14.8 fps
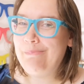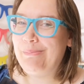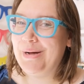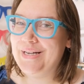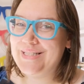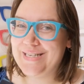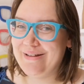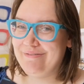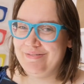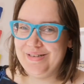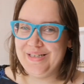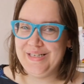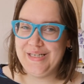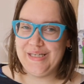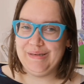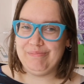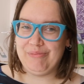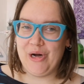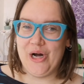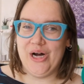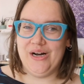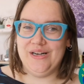but definitely
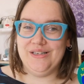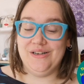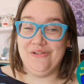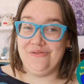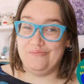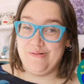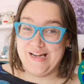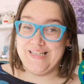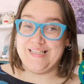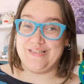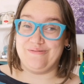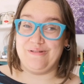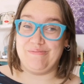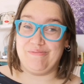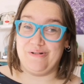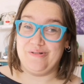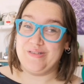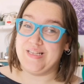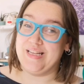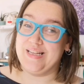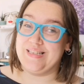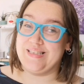part of my sewing
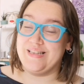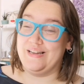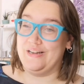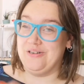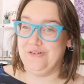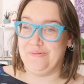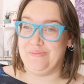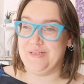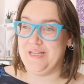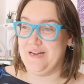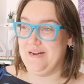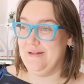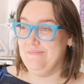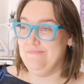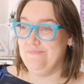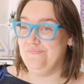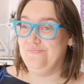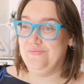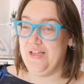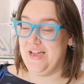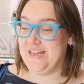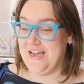process 100%, and
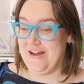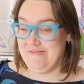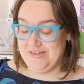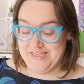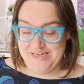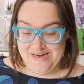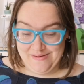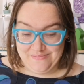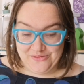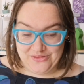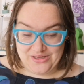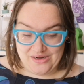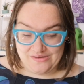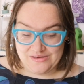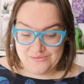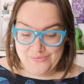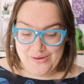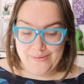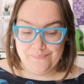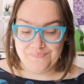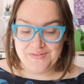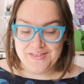I guarantee I'm not the only
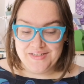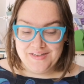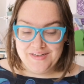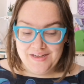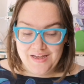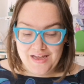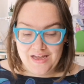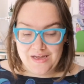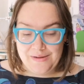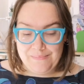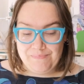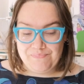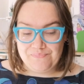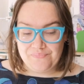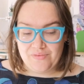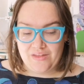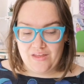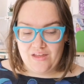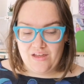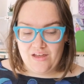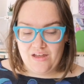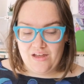one.
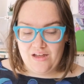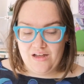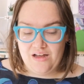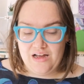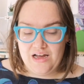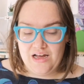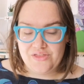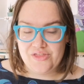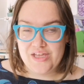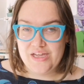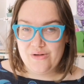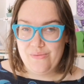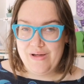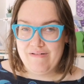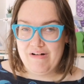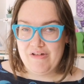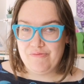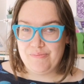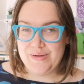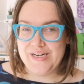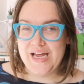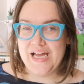I think where
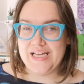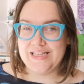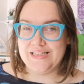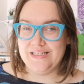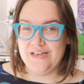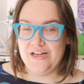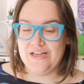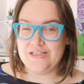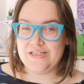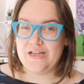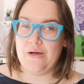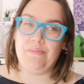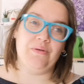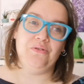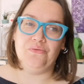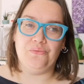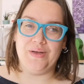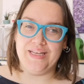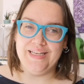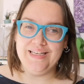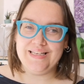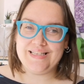I've been at in the last couple of
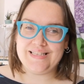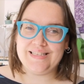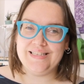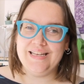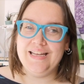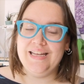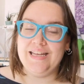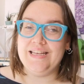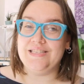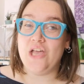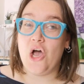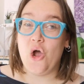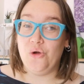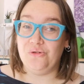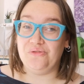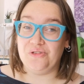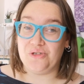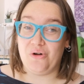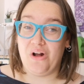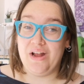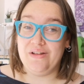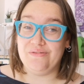weeks is
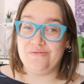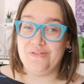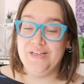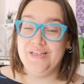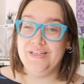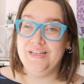Overdrive.